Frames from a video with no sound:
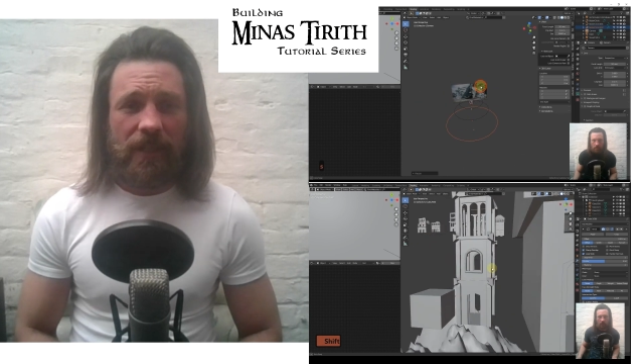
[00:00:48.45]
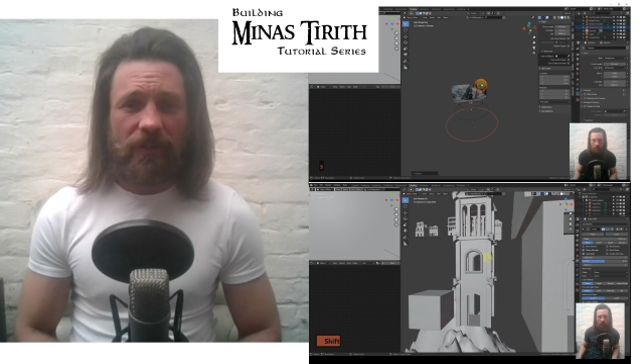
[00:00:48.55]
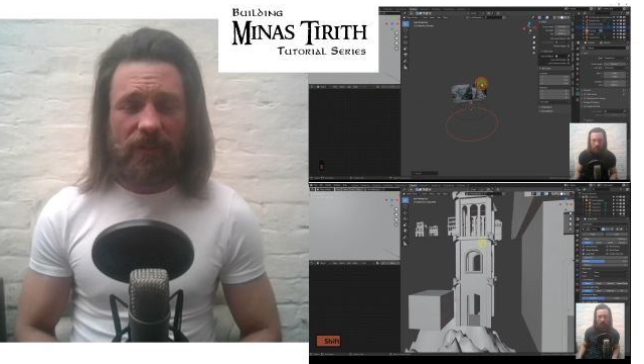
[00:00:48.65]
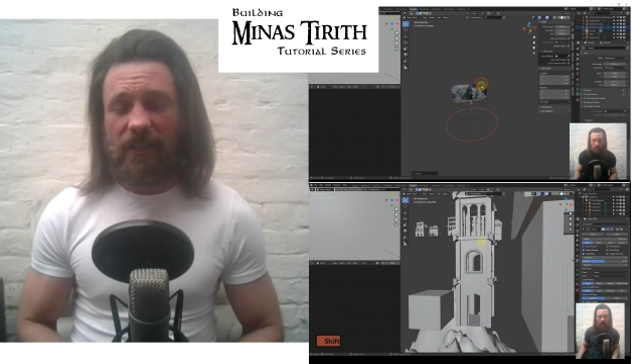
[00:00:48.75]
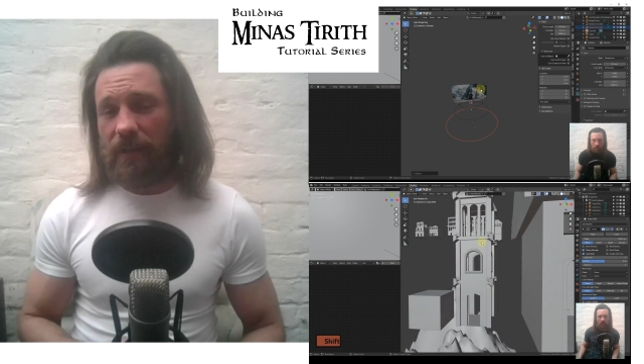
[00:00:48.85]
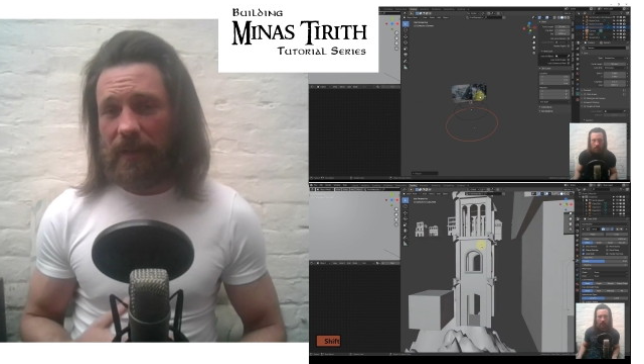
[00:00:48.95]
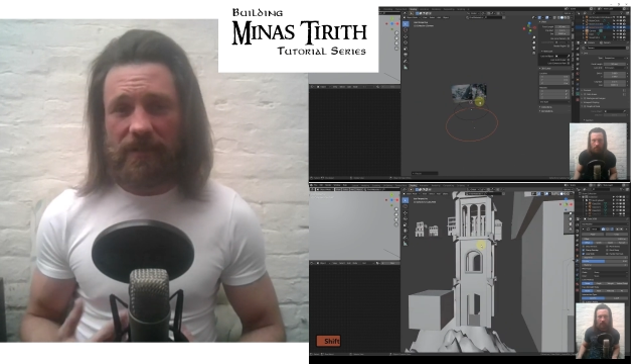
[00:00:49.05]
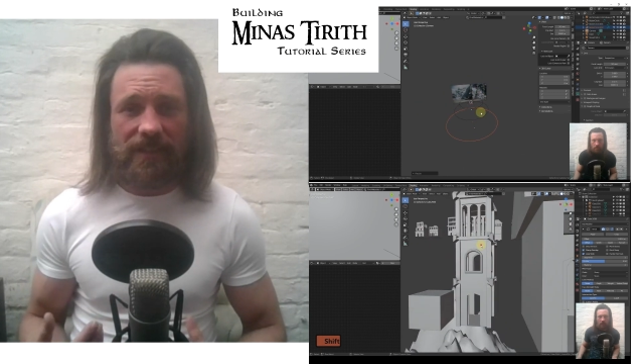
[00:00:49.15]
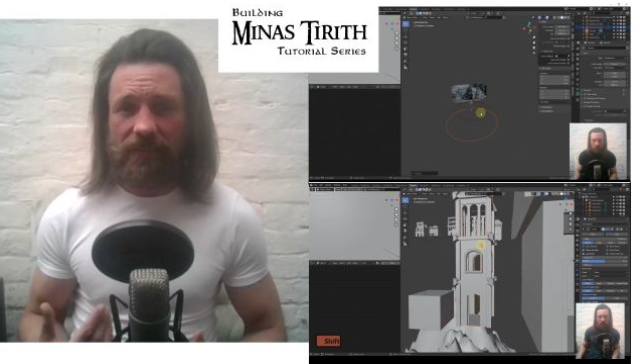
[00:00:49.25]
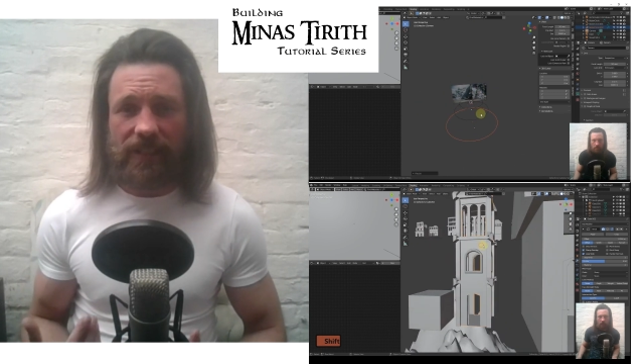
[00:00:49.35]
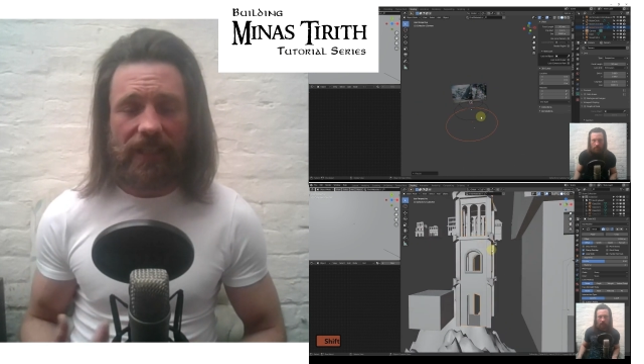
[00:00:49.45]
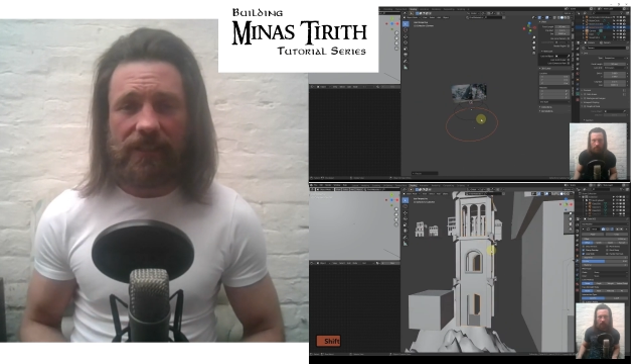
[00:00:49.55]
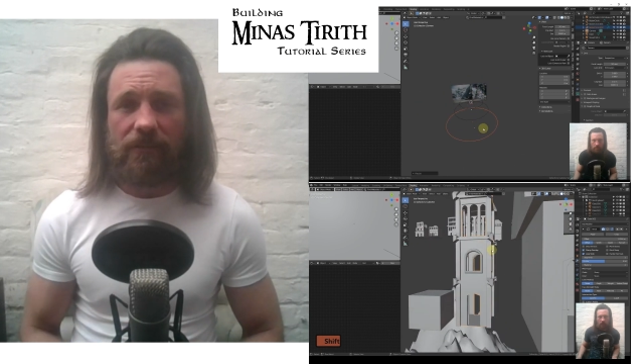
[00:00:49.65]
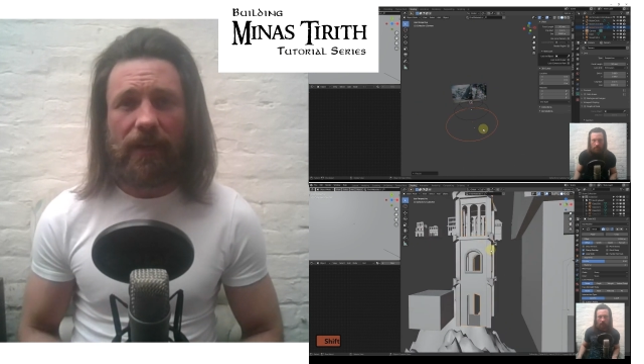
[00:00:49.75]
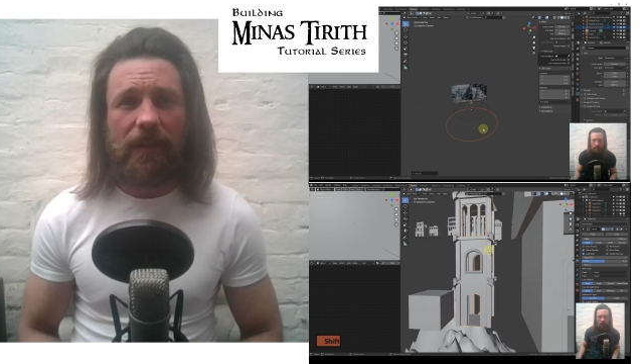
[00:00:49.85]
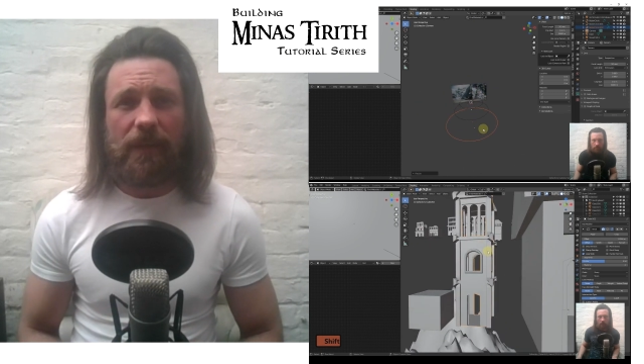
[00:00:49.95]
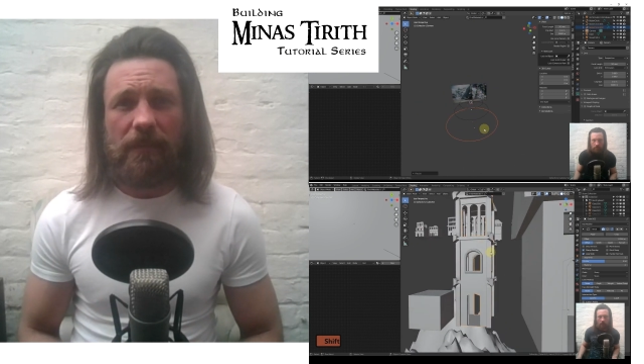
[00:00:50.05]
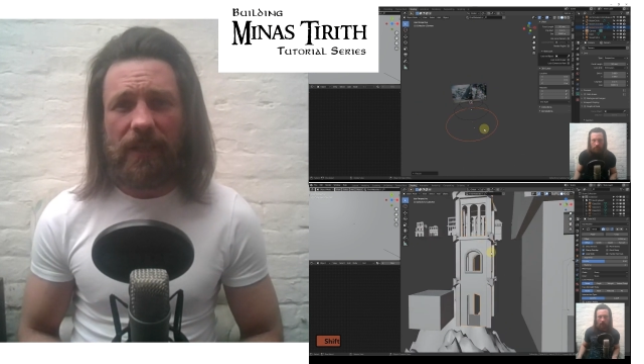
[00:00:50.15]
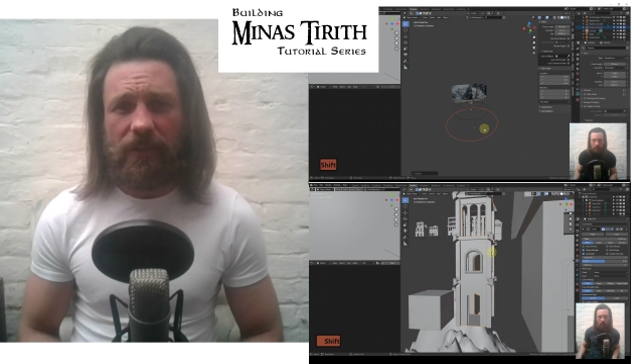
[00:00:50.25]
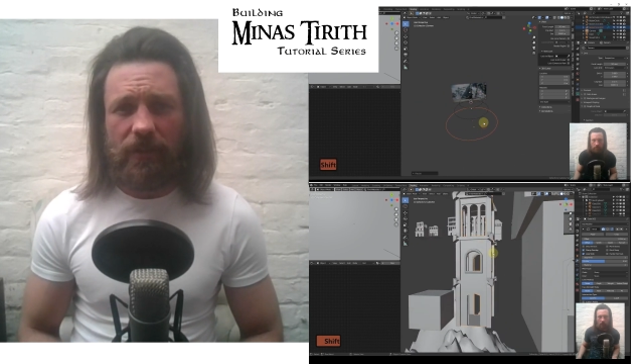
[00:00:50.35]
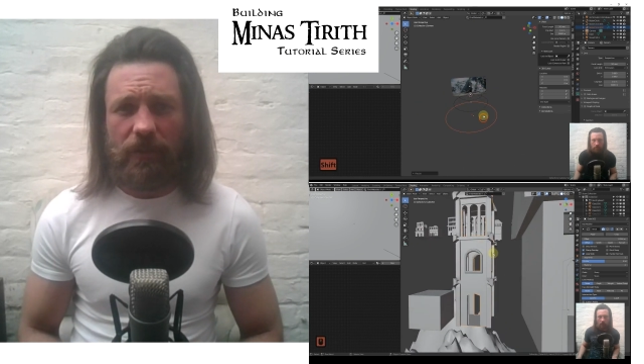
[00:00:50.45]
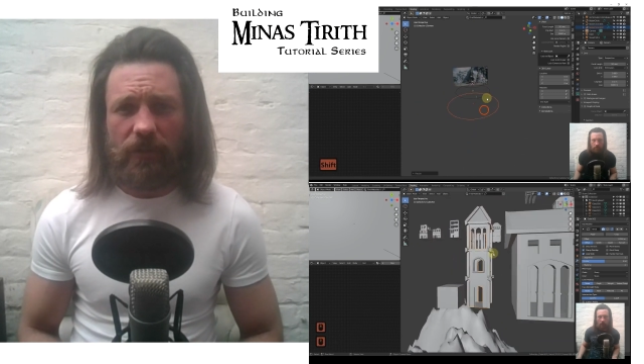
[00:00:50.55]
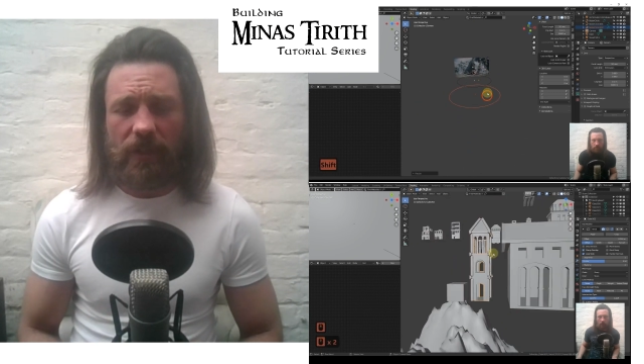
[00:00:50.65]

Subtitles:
so you know how to navigate around the menus,